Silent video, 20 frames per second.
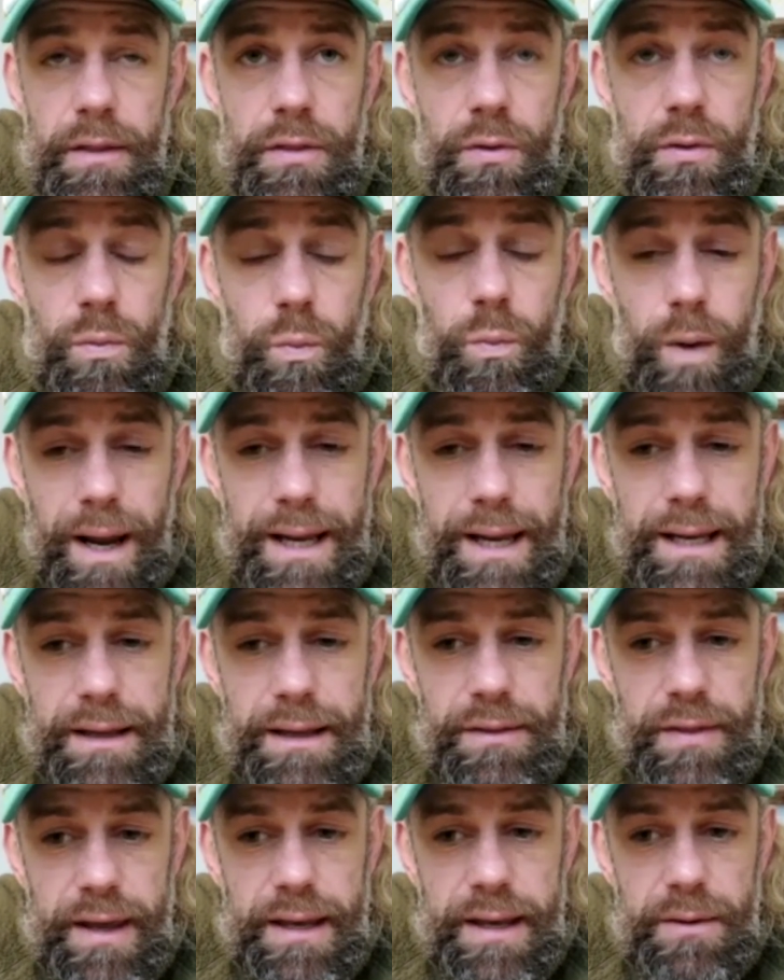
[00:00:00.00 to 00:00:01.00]
the way
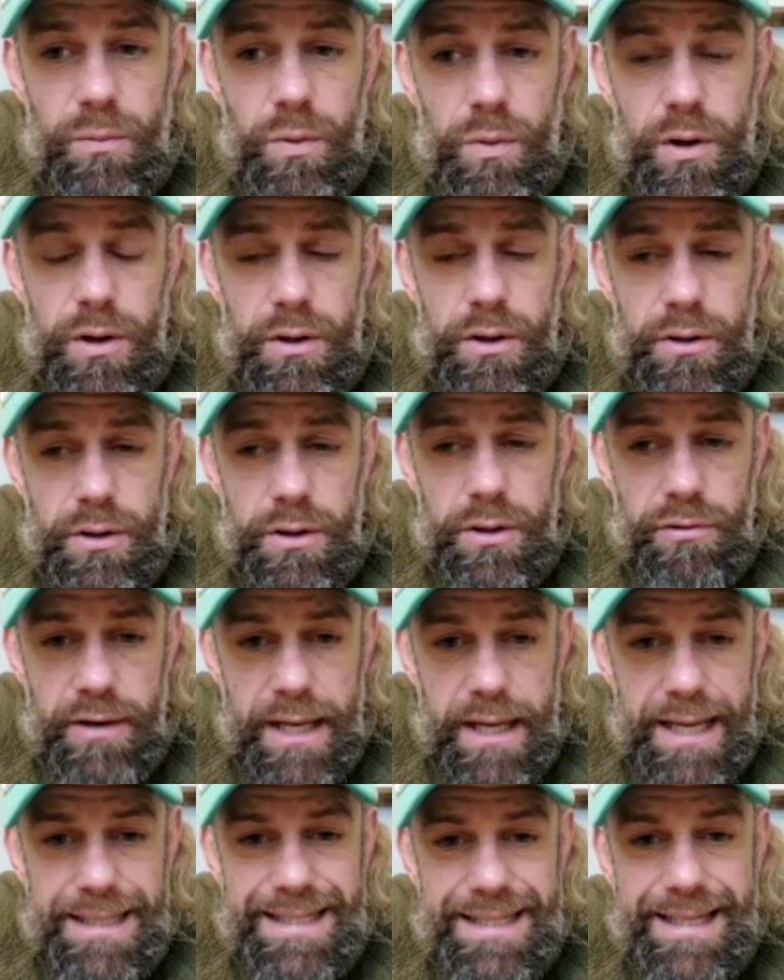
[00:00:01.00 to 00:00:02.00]
they were
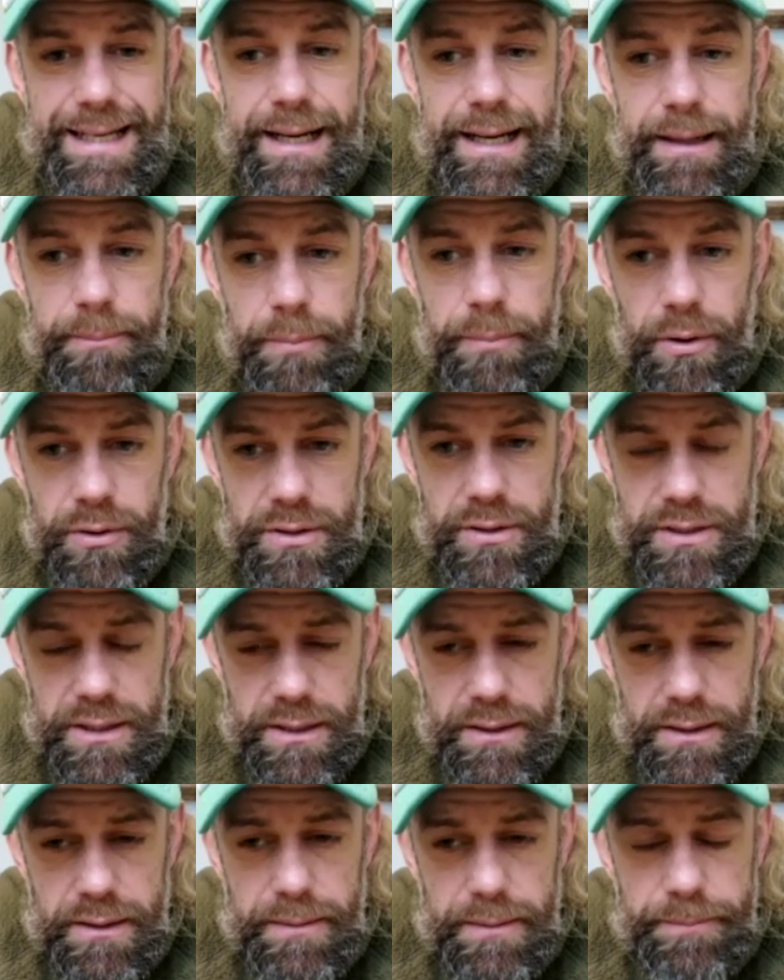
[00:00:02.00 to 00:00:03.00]
creating
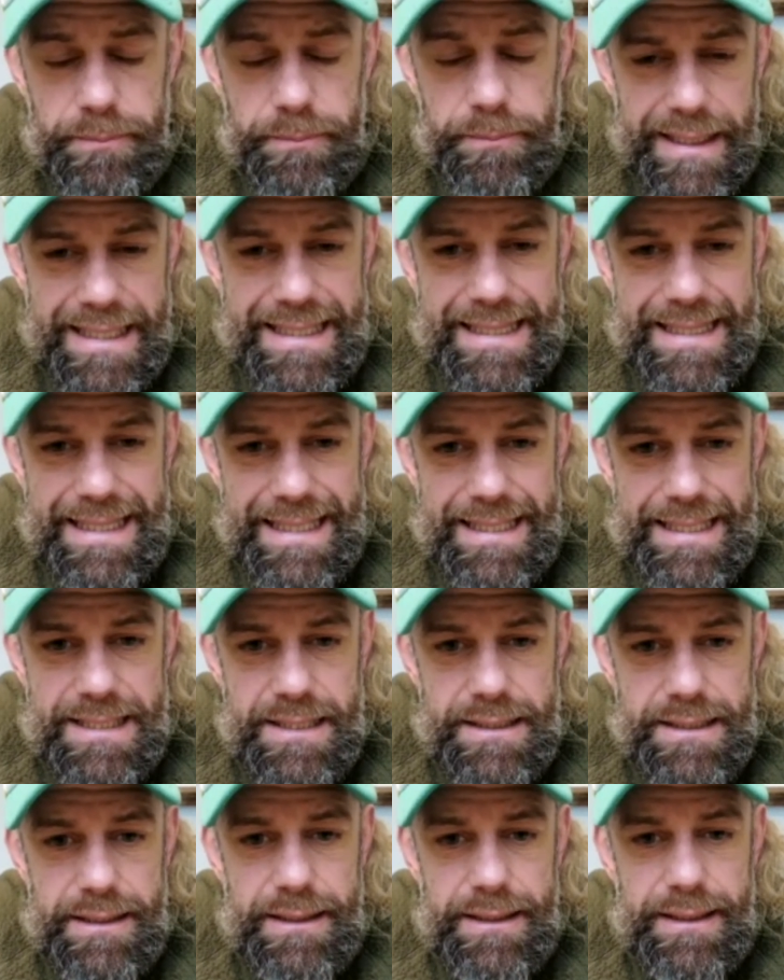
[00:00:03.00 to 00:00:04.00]
hypoxia in these
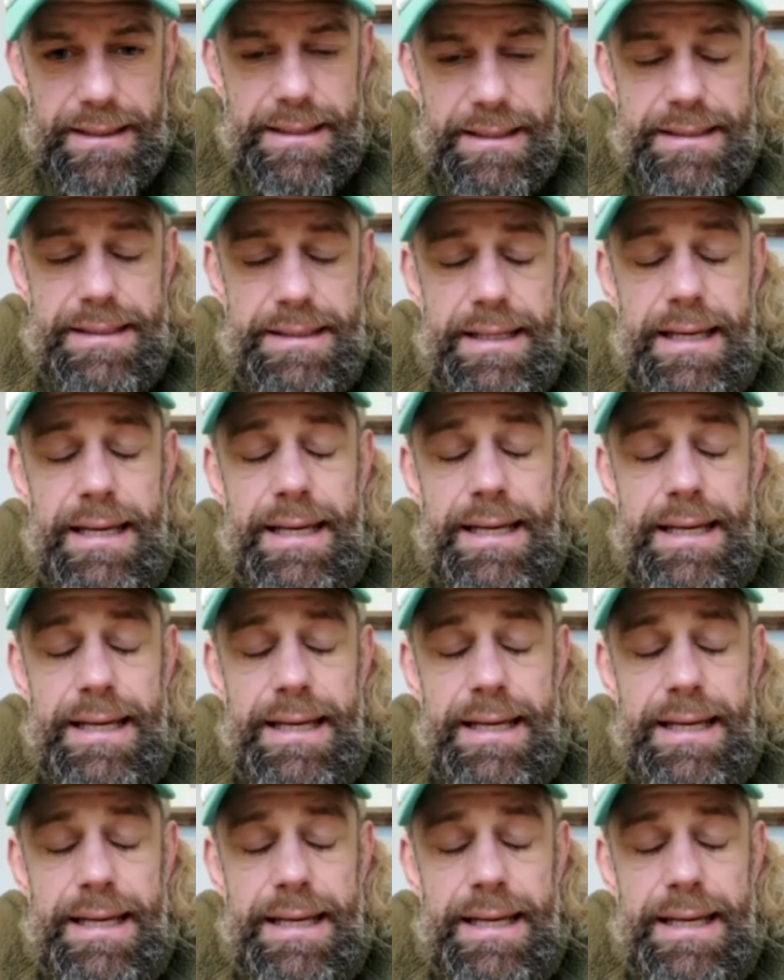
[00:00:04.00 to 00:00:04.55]
studies